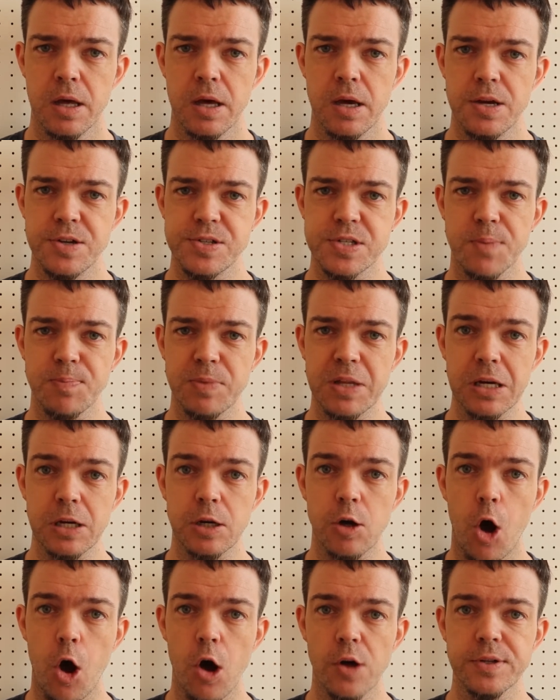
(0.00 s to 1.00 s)
is something
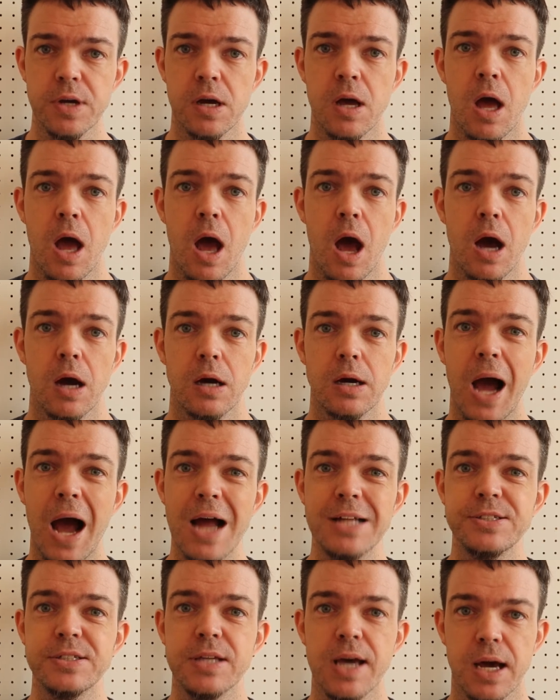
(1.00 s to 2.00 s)
called
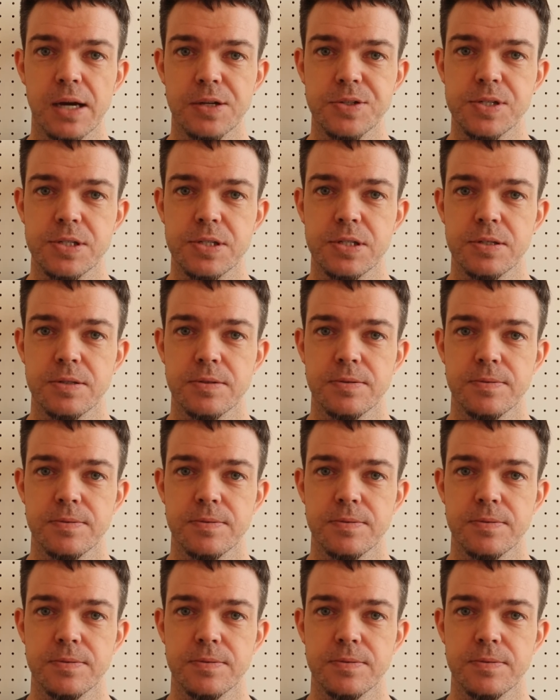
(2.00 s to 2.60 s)
context.